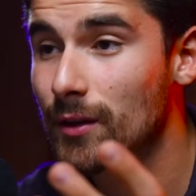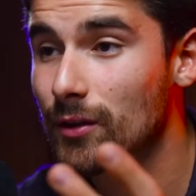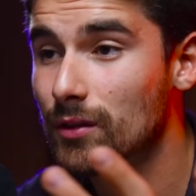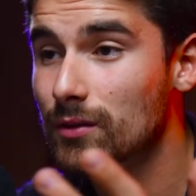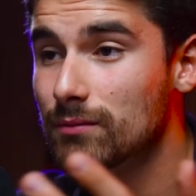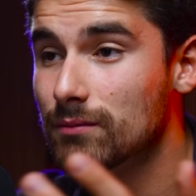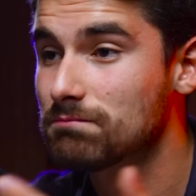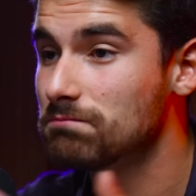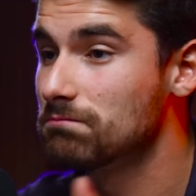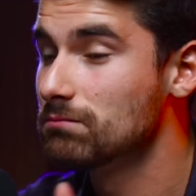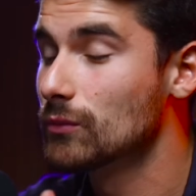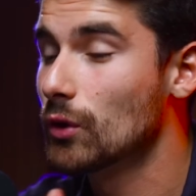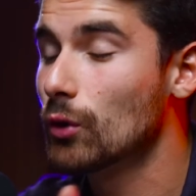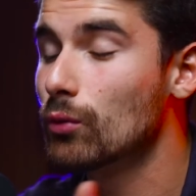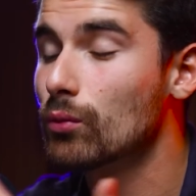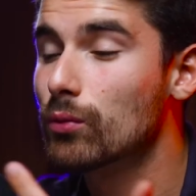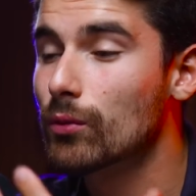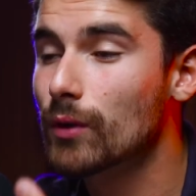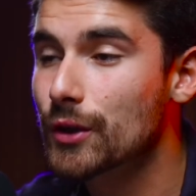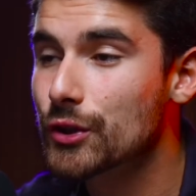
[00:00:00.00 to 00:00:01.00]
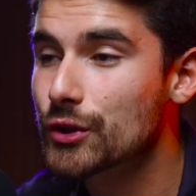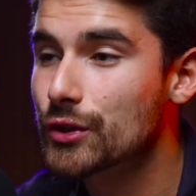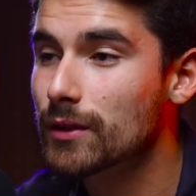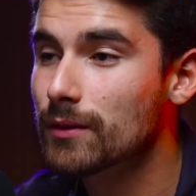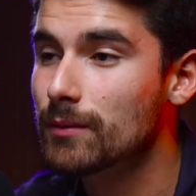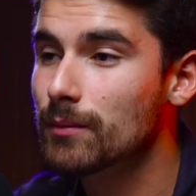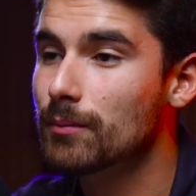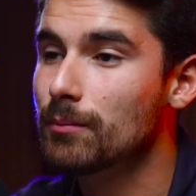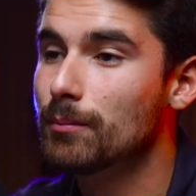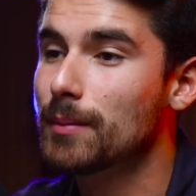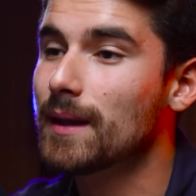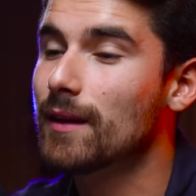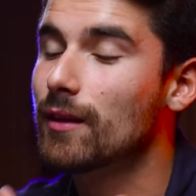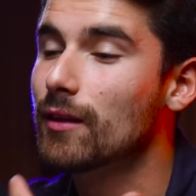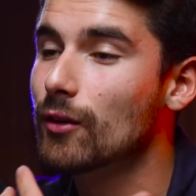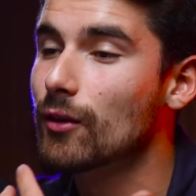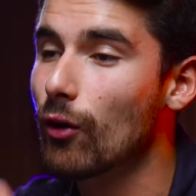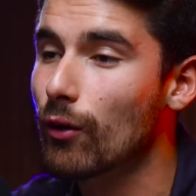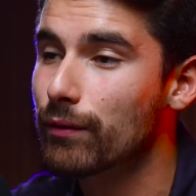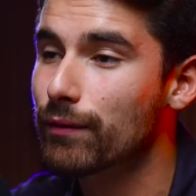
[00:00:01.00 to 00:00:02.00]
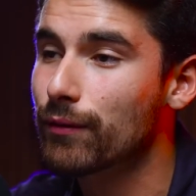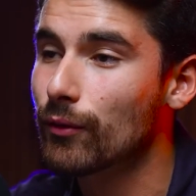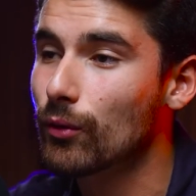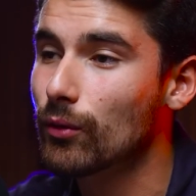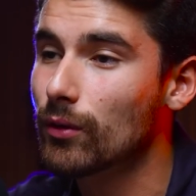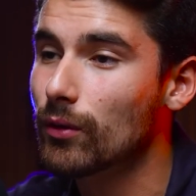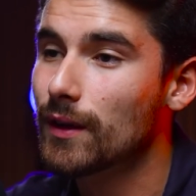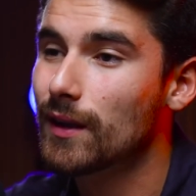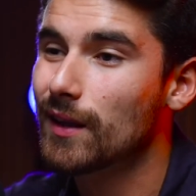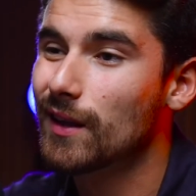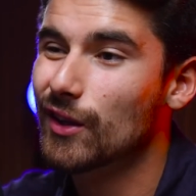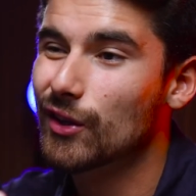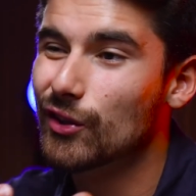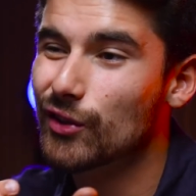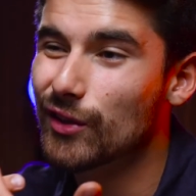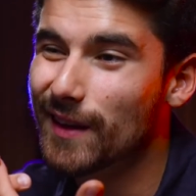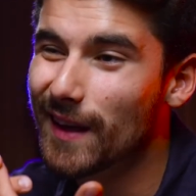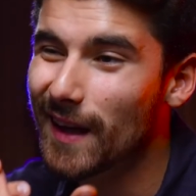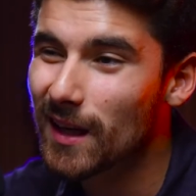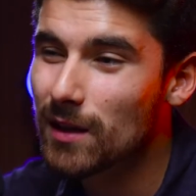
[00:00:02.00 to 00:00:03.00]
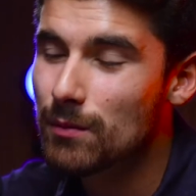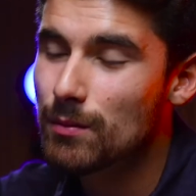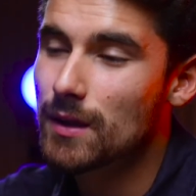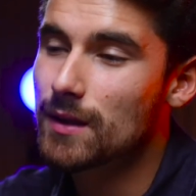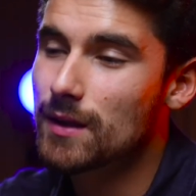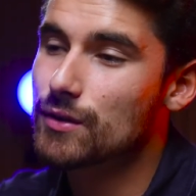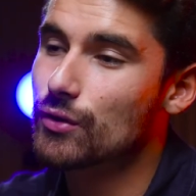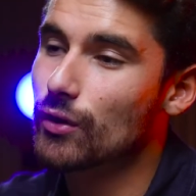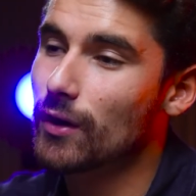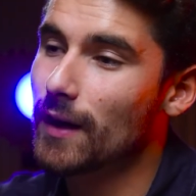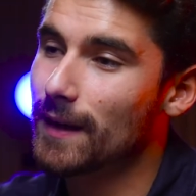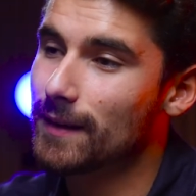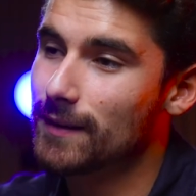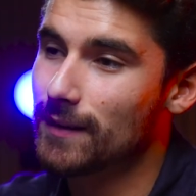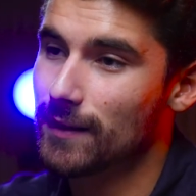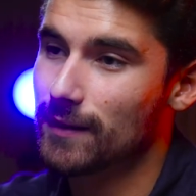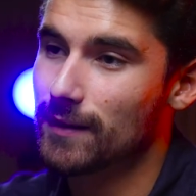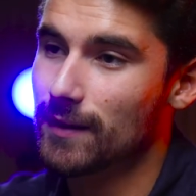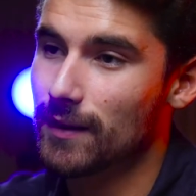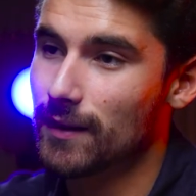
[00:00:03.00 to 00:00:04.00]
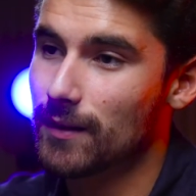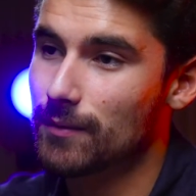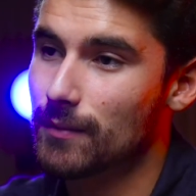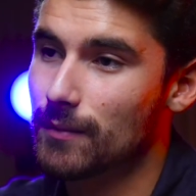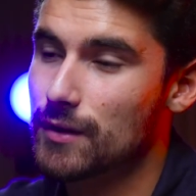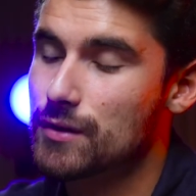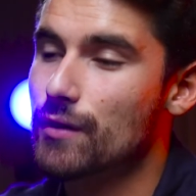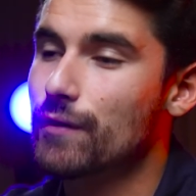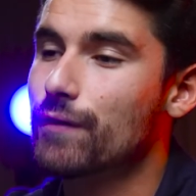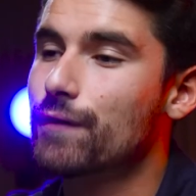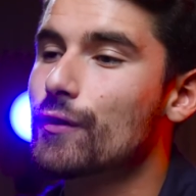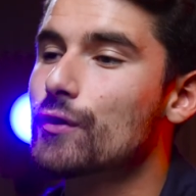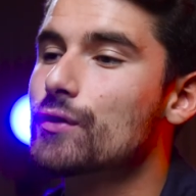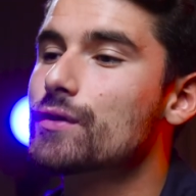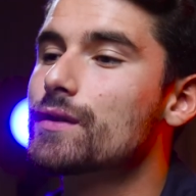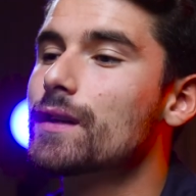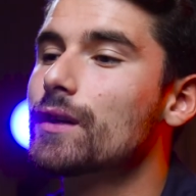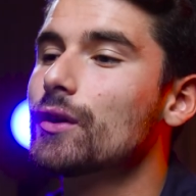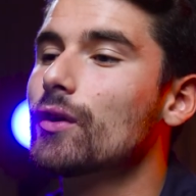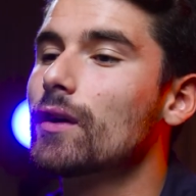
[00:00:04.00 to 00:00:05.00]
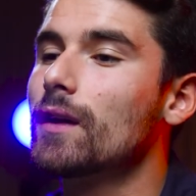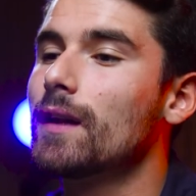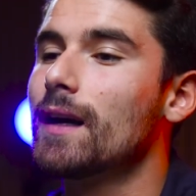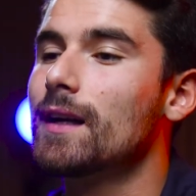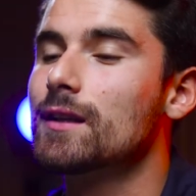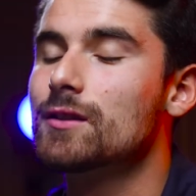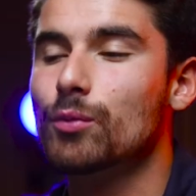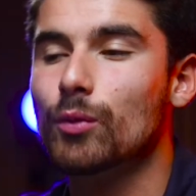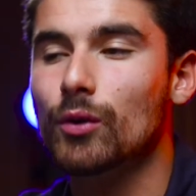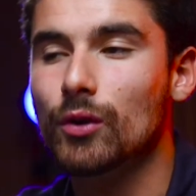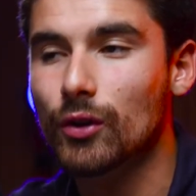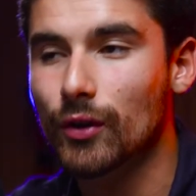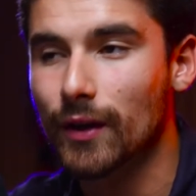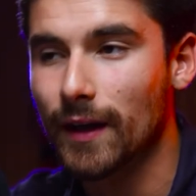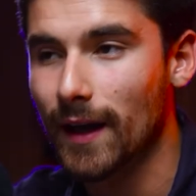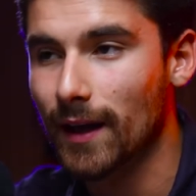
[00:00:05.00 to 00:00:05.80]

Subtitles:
here, don't rush it, be thoughtful. Your name is your identity. It's the first thing your clients will look